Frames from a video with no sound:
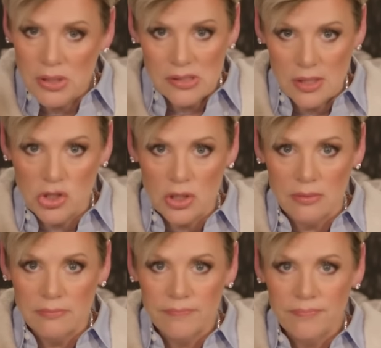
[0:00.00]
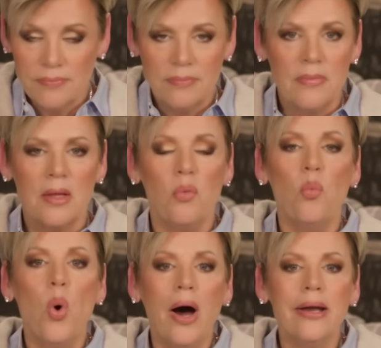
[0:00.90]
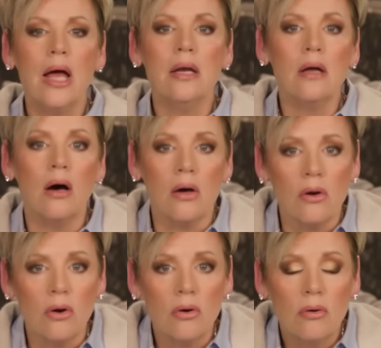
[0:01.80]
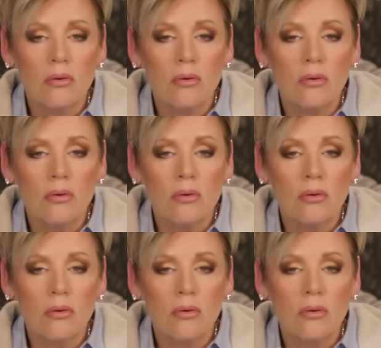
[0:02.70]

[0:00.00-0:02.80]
position. What an honor.